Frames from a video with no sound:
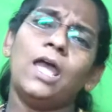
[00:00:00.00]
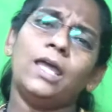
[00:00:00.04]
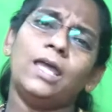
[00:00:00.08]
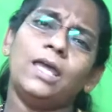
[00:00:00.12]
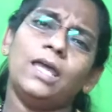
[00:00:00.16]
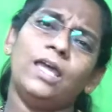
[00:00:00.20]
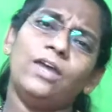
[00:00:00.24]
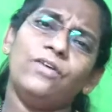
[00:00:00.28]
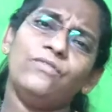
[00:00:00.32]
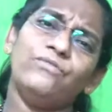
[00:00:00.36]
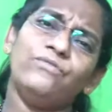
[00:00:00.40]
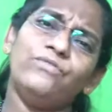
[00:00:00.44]

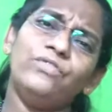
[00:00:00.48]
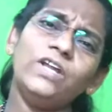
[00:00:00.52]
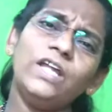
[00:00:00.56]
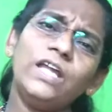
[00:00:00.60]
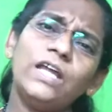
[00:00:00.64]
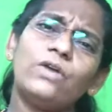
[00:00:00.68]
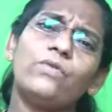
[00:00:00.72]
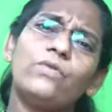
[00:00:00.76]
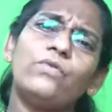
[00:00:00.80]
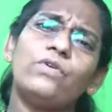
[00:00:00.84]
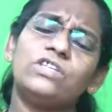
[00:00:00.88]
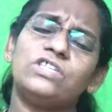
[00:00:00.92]
every
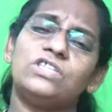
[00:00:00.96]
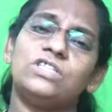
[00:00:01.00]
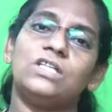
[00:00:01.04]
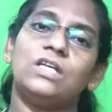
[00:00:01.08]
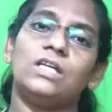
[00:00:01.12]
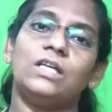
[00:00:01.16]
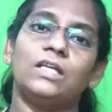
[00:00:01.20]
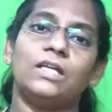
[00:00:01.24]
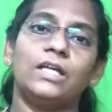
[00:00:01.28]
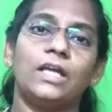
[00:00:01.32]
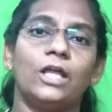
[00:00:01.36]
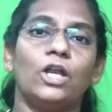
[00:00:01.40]

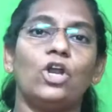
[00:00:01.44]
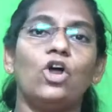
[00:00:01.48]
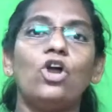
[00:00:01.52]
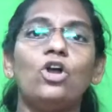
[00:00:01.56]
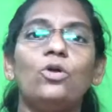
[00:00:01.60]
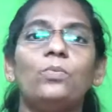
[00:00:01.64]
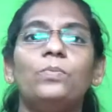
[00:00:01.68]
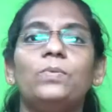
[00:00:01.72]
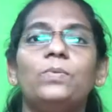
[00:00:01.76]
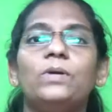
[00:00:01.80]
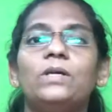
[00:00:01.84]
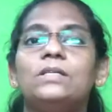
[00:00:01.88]
question
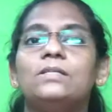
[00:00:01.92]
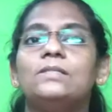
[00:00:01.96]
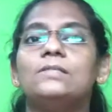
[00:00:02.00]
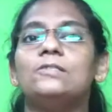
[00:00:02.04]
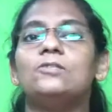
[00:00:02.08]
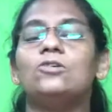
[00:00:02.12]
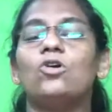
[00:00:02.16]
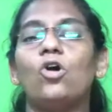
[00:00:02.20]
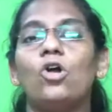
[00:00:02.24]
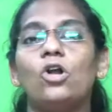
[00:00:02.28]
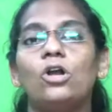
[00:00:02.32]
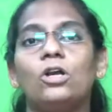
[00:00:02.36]
cannot be
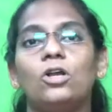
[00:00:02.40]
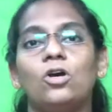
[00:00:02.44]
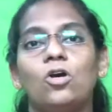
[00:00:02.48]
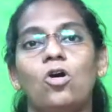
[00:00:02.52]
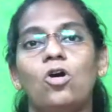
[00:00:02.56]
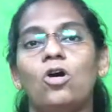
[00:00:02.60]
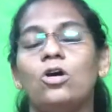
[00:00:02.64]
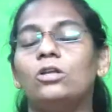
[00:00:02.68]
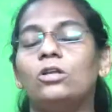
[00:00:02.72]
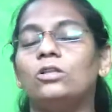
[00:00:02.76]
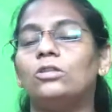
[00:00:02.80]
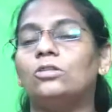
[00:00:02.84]
solved
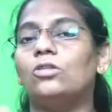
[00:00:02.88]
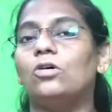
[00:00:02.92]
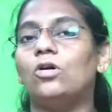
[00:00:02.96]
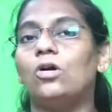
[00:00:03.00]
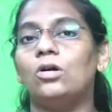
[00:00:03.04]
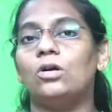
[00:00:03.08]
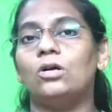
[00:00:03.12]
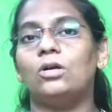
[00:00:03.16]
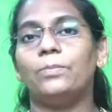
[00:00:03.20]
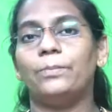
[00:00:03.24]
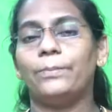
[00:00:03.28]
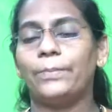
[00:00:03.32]
or
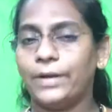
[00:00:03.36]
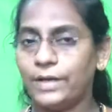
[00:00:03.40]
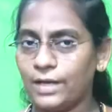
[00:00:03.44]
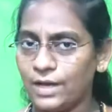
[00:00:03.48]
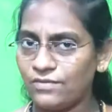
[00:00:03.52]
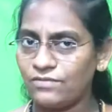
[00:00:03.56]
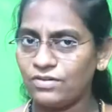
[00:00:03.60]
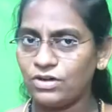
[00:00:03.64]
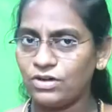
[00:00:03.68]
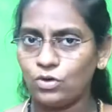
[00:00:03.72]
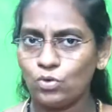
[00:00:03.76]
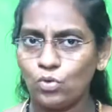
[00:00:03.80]
thought by
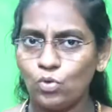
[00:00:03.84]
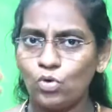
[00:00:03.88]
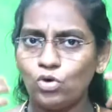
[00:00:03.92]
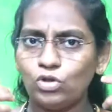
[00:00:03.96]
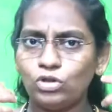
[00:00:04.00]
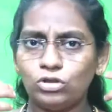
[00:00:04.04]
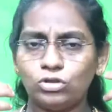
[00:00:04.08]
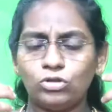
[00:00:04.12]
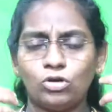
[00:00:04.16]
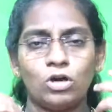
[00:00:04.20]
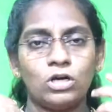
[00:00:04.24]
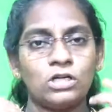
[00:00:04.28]
our
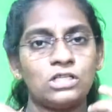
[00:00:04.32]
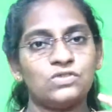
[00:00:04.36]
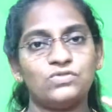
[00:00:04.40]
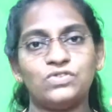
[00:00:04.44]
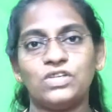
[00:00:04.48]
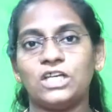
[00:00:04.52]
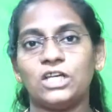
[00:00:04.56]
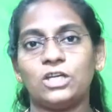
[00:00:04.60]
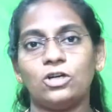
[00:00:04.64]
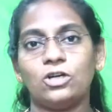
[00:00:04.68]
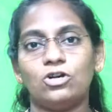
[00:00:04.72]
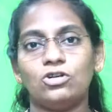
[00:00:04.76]
own thoughts. We
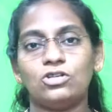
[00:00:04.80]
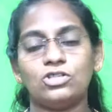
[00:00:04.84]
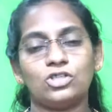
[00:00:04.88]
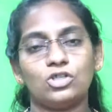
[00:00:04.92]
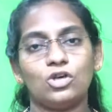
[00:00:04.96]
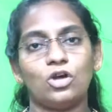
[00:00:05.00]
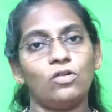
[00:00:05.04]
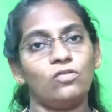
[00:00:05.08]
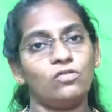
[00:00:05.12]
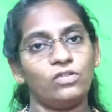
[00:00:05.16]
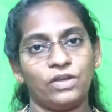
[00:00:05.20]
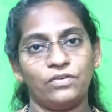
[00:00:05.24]
cannot
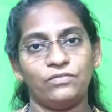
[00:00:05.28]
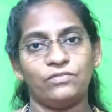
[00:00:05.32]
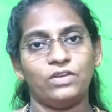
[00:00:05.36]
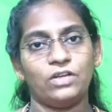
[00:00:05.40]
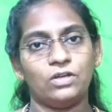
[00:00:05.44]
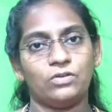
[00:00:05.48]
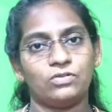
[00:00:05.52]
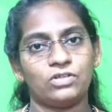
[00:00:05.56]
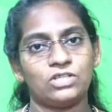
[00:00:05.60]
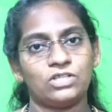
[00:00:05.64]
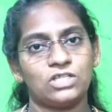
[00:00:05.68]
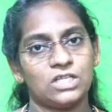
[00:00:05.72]
solve every
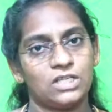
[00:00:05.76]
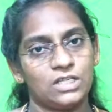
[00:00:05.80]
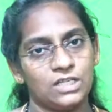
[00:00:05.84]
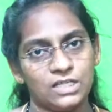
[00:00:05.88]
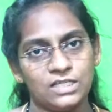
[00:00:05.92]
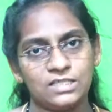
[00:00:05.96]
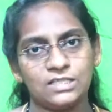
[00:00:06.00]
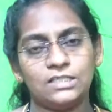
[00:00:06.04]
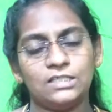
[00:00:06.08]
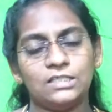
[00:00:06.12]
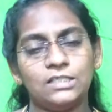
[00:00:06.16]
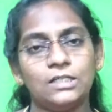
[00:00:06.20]
question,
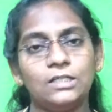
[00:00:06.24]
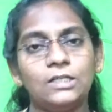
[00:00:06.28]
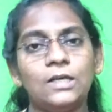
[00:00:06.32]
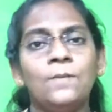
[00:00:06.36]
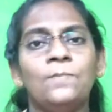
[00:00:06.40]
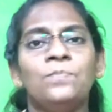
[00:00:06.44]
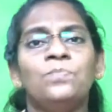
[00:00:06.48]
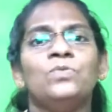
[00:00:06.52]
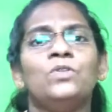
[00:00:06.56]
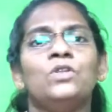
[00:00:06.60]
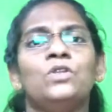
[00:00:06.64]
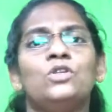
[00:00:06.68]
isn't it?
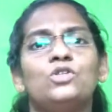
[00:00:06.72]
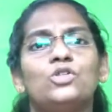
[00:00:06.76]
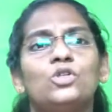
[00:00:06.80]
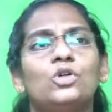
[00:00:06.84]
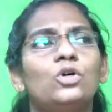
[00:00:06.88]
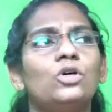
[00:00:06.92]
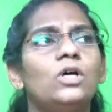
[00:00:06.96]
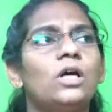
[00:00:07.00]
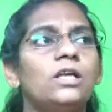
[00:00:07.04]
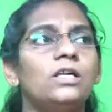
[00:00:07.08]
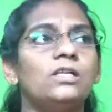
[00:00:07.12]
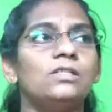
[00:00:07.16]

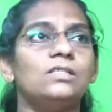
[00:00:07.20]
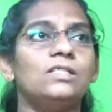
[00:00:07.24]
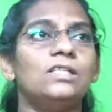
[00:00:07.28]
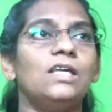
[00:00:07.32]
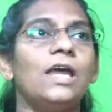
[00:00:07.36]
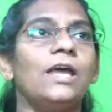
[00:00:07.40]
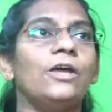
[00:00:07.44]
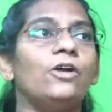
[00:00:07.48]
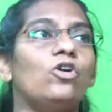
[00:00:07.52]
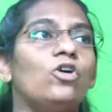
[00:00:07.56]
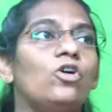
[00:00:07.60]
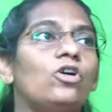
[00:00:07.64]
So see,
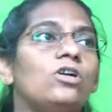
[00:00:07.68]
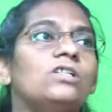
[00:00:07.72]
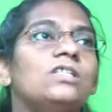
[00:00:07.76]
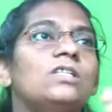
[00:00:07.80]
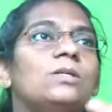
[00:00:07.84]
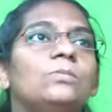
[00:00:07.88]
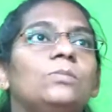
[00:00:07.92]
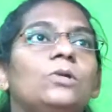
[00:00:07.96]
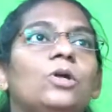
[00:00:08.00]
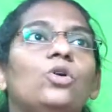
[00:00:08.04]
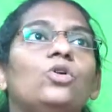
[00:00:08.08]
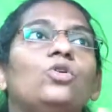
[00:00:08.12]
I got
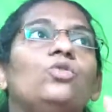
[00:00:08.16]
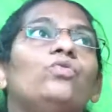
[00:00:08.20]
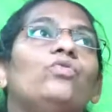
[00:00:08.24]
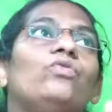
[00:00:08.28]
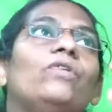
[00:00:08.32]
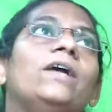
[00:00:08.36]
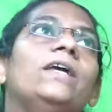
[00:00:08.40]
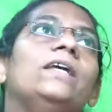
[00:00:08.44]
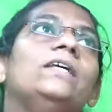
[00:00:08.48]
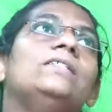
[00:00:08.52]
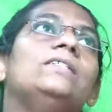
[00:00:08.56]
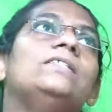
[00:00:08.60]
some doubt
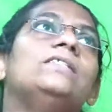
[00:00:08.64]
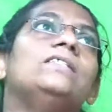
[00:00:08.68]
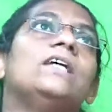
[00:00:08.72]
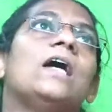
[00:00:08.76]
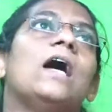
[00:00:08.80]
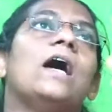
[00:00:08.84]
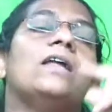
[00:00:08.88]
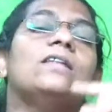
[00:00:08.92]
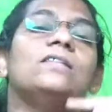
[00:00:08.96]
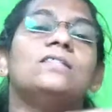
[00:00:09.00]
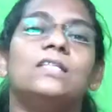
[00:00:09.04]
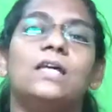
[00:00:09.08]
why
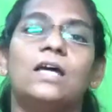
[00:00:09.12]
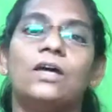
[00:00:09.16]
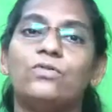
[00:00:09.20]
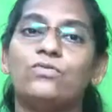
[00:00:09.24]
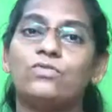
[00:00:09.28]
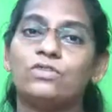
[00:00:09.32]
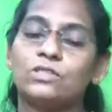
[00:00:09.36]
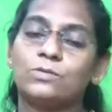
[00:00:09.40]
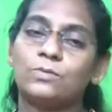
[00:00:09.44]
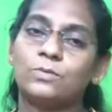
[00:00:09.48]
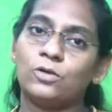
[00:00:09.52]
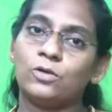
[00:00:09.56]
stars are
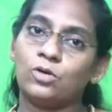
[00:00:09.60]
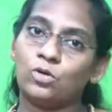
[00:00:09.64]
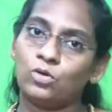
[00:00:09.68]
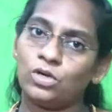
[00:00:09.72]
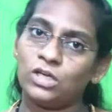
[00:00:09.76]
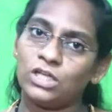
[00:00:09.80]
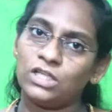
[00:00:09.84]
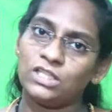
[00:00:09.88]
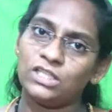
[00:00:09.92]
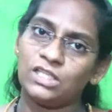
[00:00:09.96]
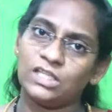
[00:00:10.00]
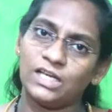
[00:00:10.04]
visible
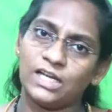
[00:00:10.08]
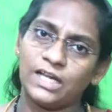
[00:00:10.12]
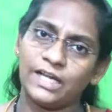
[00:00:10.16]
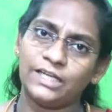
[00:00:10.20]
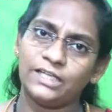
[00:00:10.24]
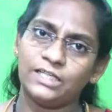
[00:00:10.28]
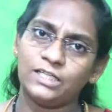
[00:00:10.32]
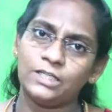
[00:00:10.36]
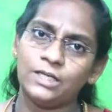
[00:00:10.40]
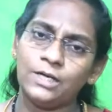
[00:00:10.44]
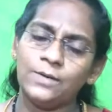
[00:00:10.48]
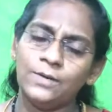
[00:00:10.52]
only in the
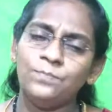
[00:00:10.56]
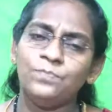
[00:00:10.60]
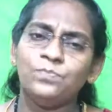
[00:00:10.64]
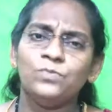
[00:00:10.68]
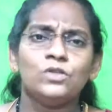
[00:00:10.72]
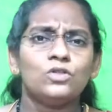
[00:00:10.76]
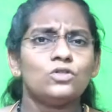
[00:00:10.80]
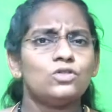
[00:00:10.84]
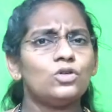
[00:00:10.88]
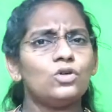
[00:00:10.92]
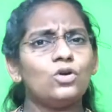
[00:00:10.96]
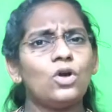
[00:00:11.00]
night.
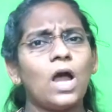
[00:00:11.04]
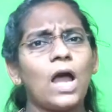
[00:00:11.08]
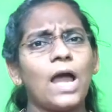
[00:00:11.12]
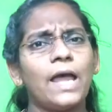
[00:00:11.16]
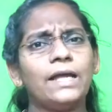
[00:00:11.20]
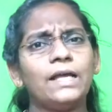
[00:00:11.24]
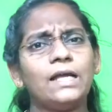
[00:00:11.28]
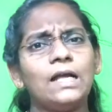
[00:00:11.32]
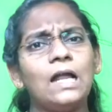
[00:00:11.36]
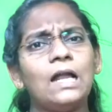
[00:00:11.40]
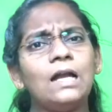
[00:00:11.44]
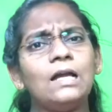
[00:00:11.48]
So I
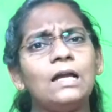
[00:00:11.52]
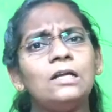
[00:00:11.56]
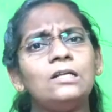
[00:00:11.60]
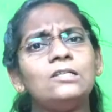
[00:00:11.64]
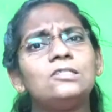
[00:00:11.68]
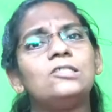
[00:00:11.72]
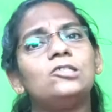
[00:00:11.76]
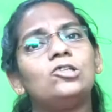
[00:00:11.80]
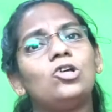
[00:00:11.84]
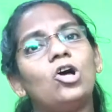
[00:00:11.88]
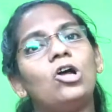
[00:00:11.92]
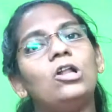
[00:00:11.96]
can't
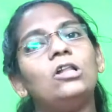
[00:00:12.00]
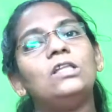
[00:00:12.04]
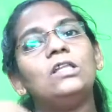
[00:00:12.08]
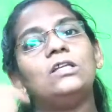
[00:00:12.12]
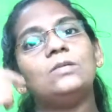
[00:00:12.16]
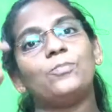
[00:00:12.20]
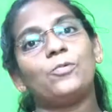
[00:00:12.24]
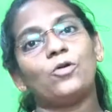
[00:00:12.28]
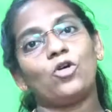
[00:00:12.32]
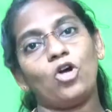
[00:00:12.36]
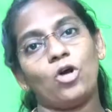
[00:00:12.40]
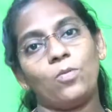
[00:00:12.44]
solve the
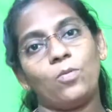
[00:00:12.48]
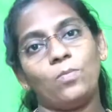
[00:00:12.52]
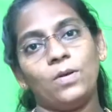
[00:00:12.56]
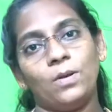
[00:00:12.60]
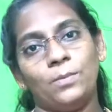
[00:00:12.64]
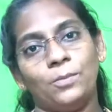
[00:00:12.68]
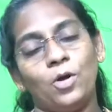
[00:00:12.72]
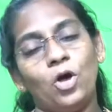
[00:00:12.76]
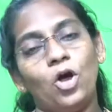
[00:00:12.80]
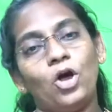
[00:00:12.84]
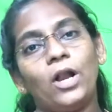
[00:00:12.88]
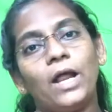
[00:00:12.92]
problem
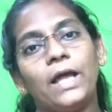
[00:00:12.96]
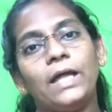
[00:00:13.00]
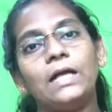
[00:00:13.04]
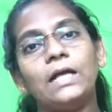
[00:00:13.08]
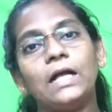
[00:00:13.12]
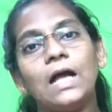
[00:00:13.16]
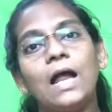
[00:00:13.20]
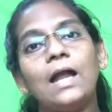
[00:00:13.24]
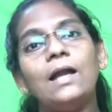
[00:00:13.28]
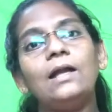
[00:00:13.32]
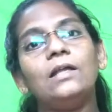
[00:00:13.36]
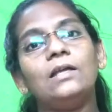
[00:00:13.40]
or I
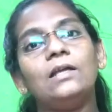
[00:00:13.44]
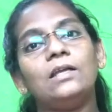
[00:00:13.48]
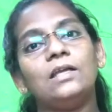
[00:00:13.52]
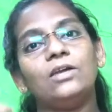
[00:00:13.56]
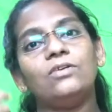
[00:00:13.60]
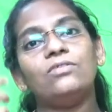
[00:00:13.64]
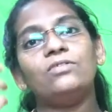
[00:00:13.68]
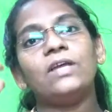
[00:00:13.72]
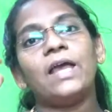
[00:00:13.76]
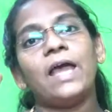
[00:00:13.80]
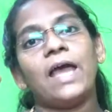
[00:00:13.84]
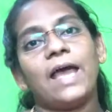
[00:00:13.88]
can't
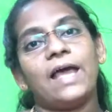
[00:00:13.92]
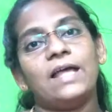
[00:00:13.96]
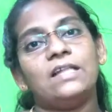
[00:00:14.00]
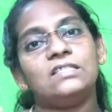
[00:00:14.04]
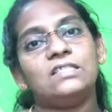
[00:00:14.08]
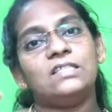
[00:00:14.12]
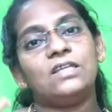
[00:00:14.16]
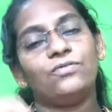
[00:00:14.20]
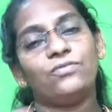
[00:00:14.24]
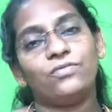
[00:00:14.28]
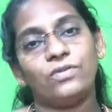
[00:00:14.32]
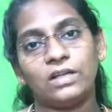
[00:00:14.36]
give the
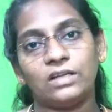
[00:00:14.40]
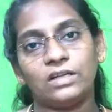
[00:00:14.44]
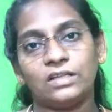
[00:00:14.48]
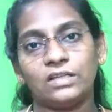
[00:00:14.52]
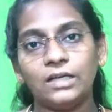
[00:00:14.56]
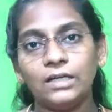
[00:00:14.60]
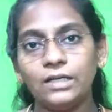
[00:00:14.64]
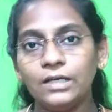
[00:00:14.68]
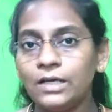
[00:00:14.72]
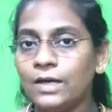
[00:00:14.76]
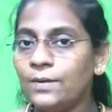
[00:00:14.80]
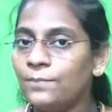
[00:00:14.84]
answer for that